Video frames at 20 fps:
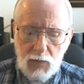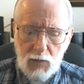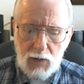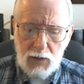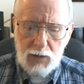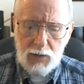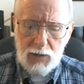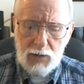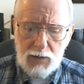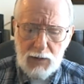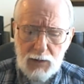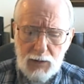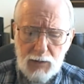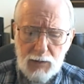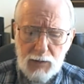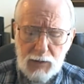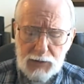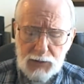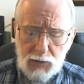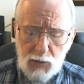He
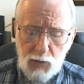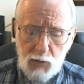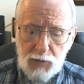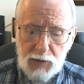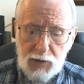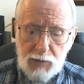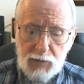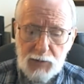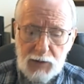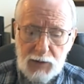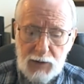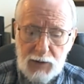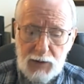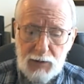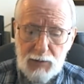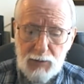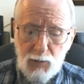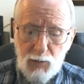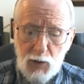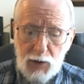told them that
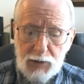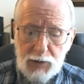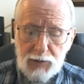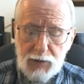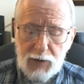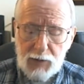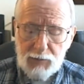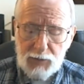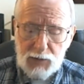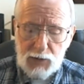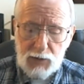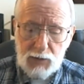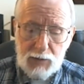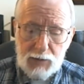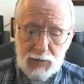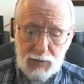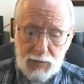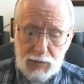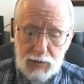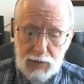he wanted them to
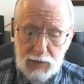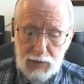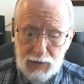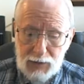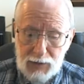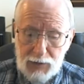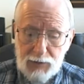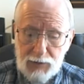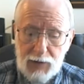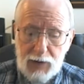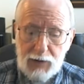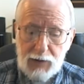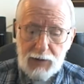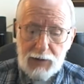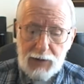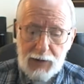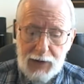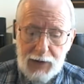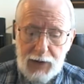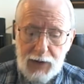get in
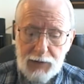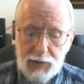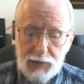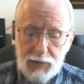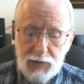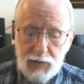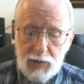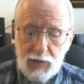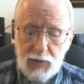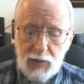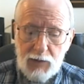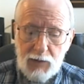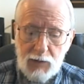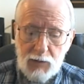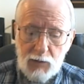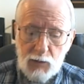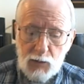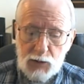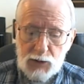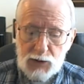that land,
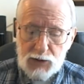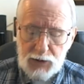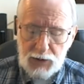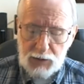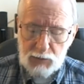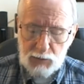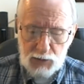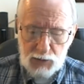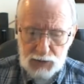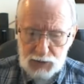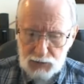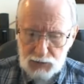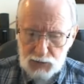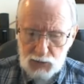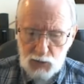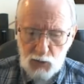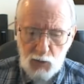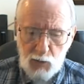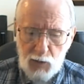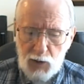which then was
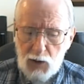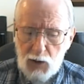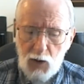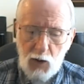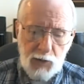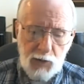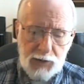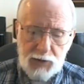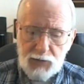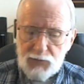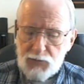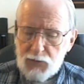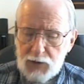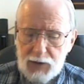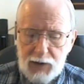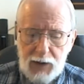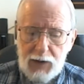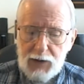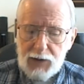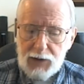controlled by all the
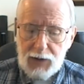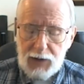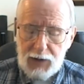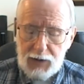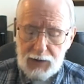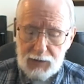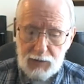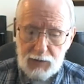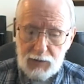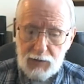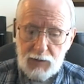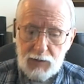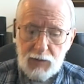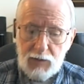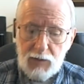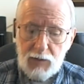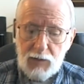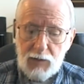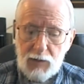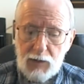different Canaanite
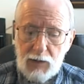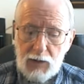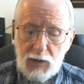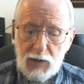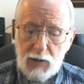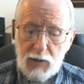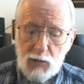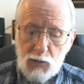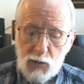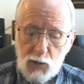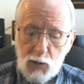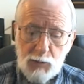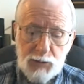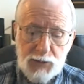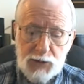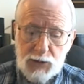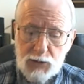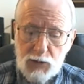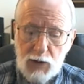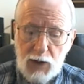
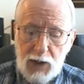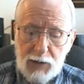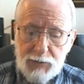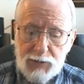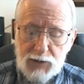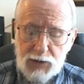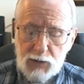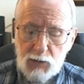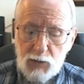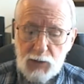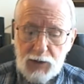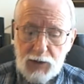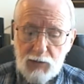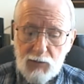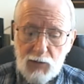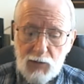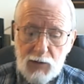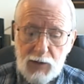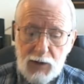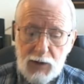groups, tribes, and
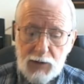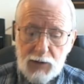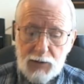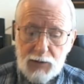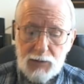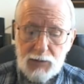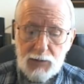whatever, and